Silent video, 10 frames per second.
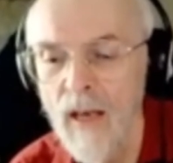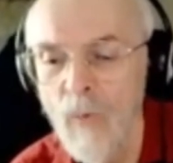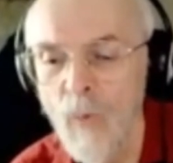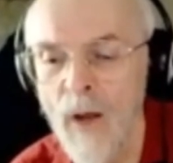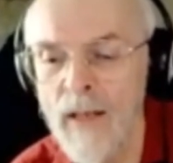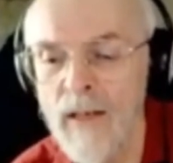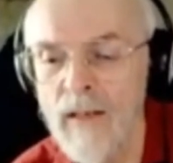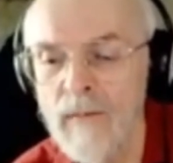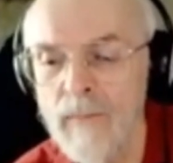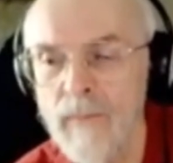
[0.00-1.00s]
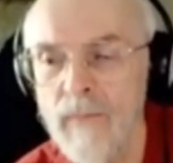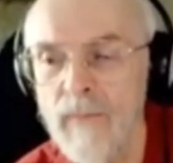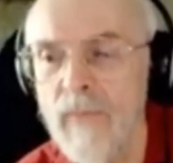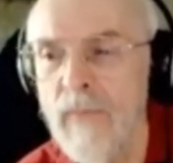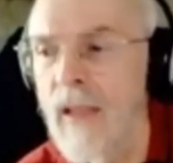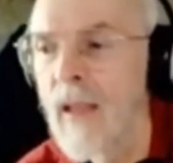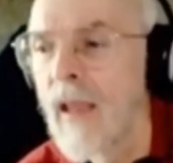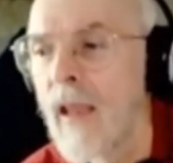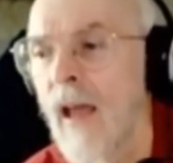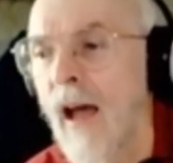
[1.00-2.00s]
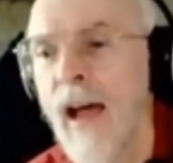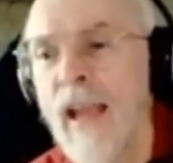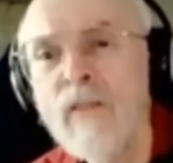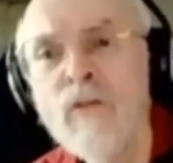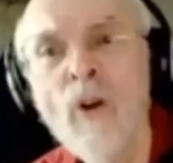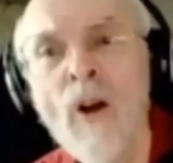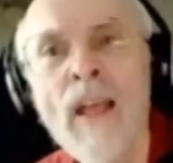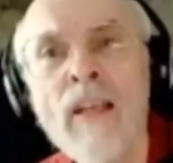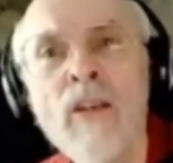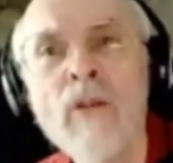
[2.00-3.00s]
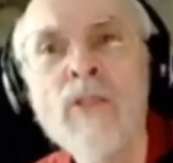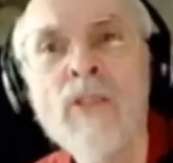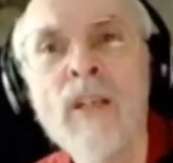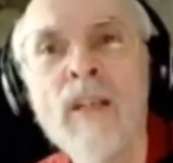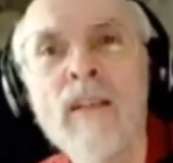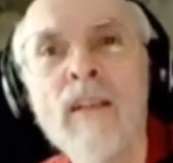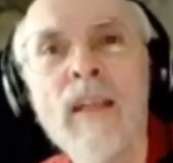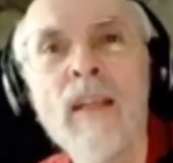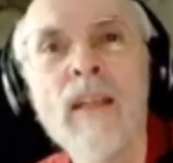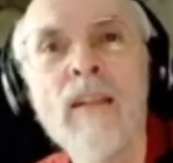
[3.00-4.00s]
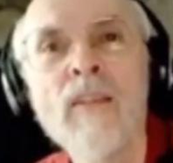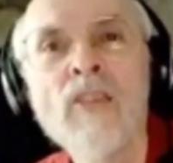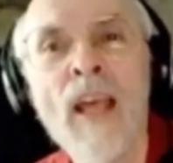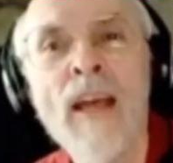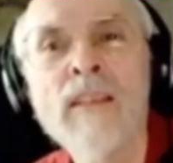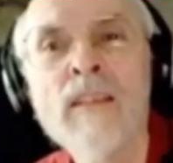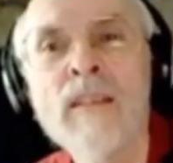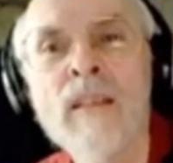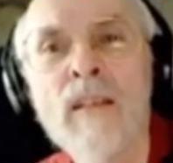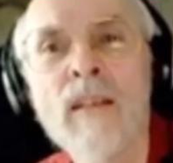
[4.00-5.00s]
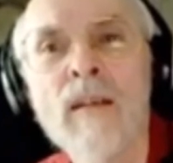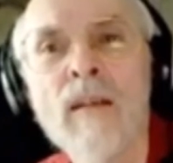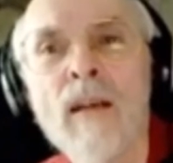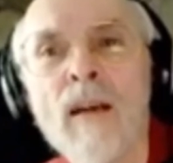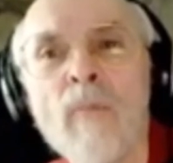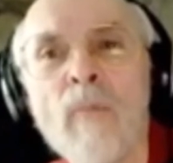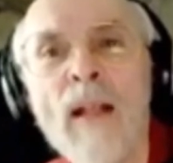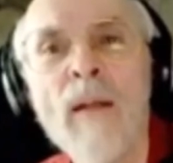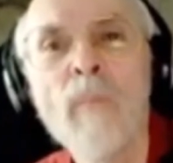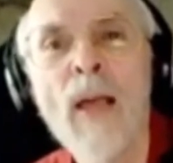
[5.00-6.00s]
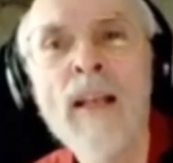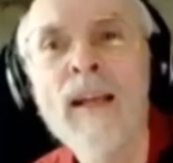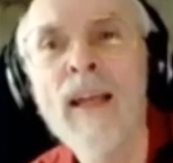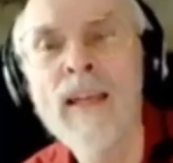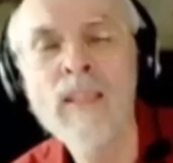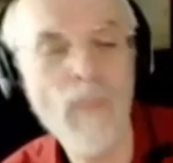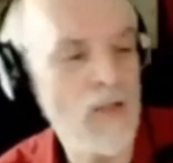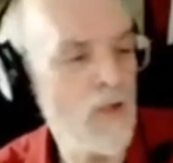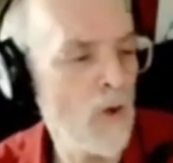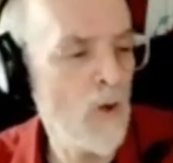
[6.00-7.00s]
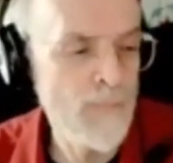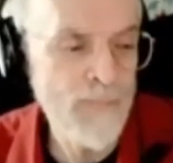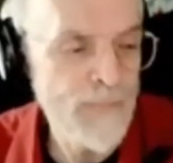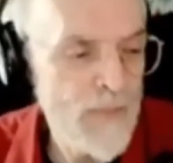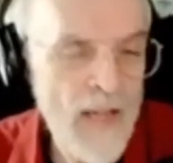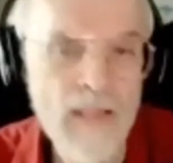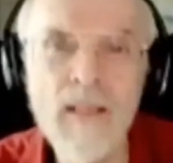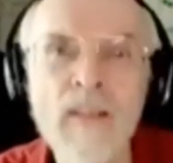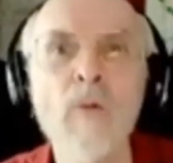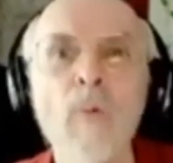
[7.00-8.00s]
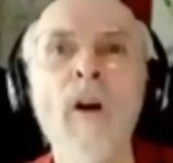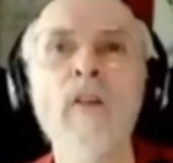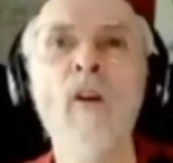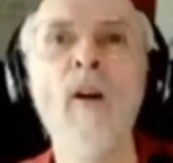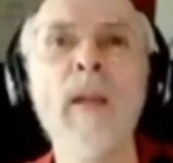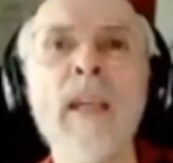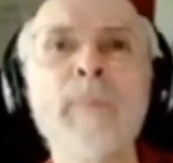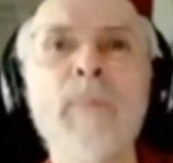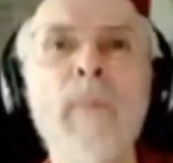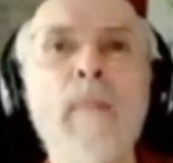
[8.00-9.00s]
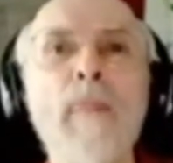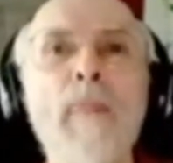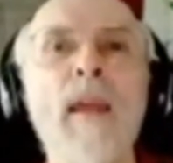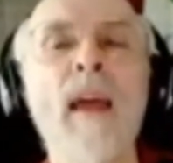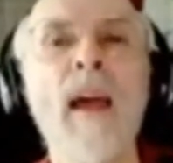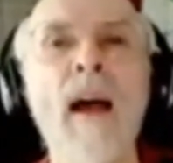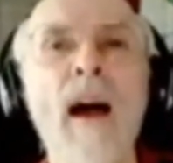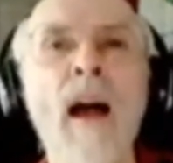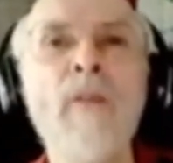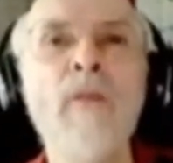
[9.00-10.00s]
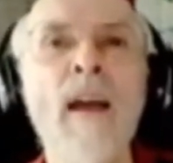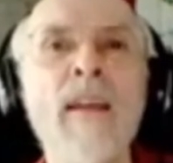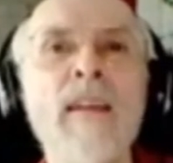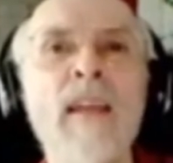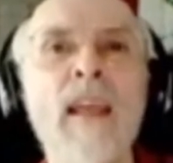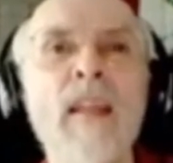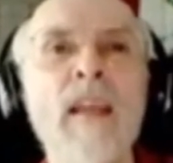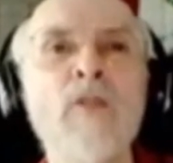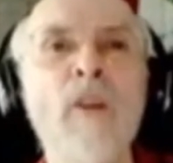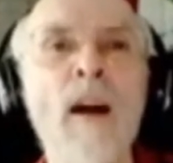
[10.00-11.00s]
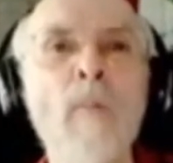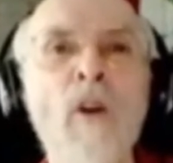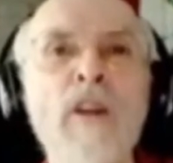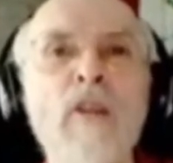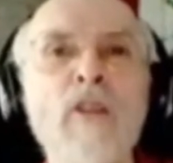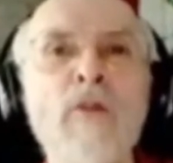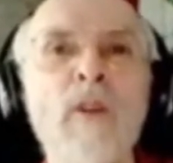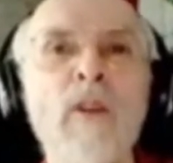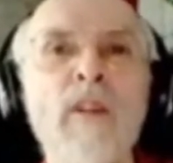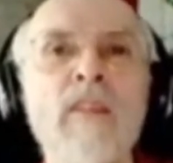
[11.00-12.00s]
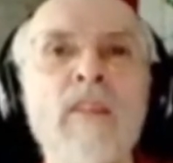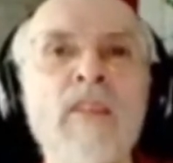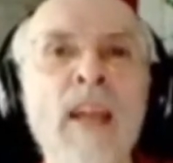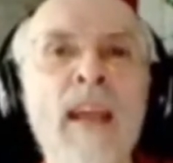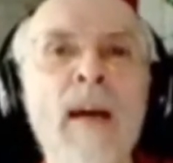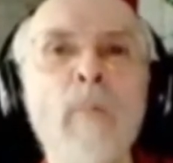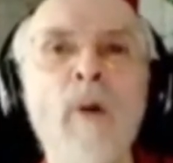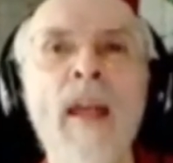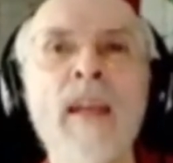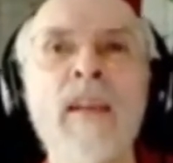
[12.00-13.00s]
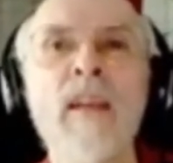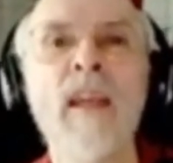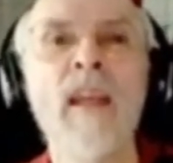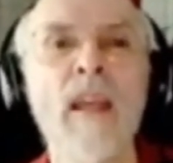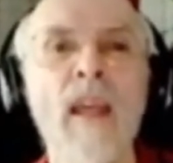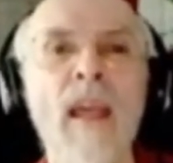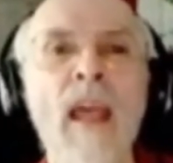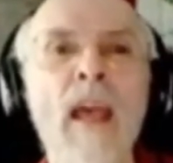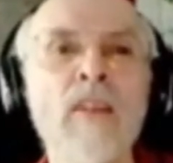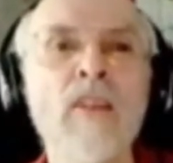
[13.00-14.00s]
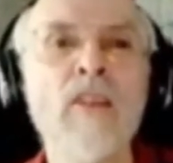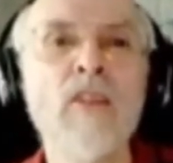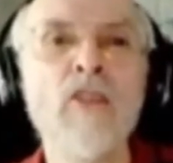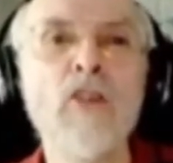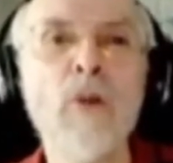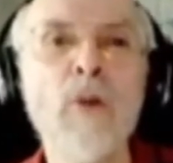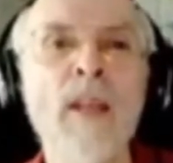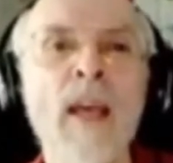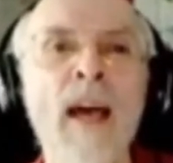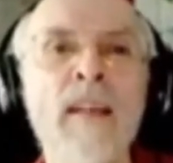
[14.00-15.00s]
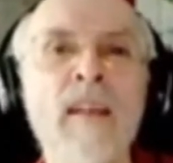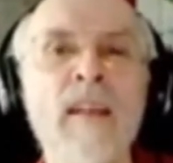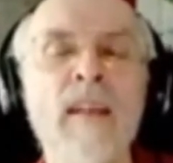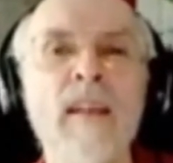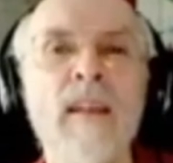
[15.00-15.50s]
When I have tried using the stance of Bella Española, it doesn't work for me. I find it's far more useful to stay upright and do that